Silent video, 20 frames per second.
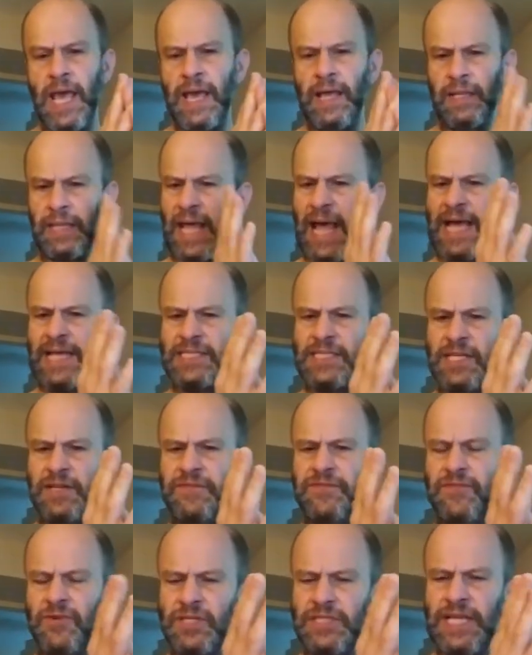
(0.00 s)
lasted
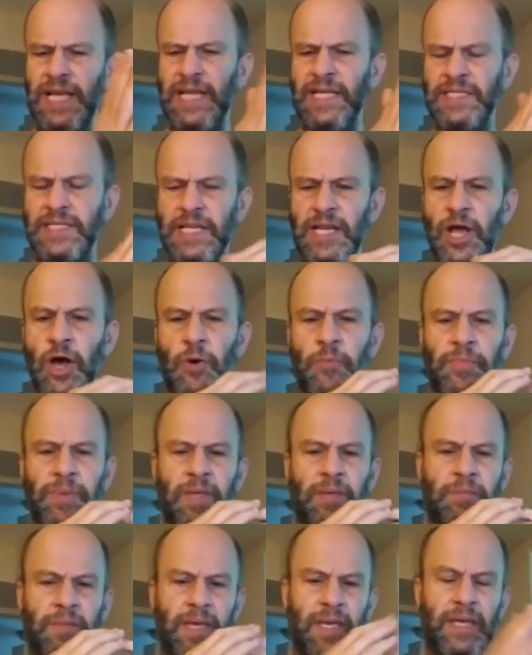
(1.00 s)
for days in
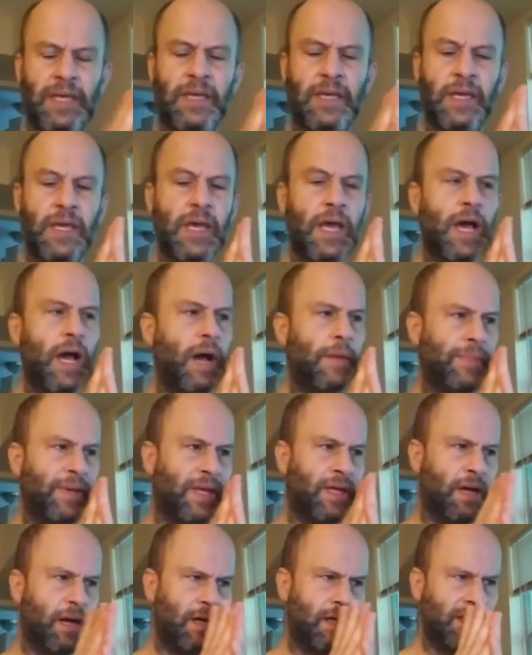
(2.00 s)
helping me uh,
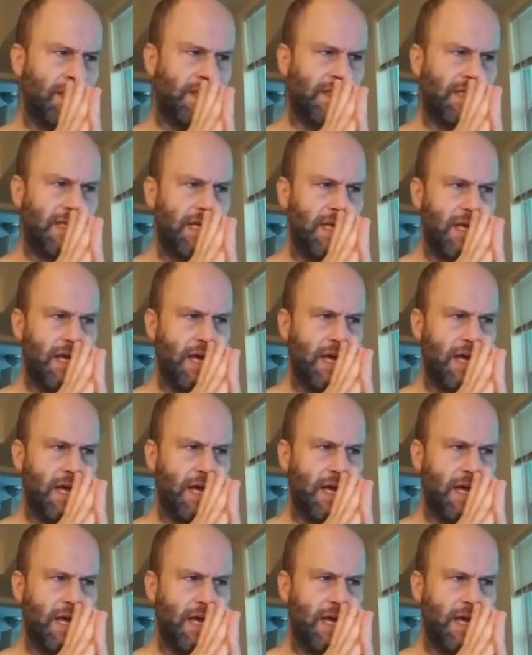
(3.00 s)
because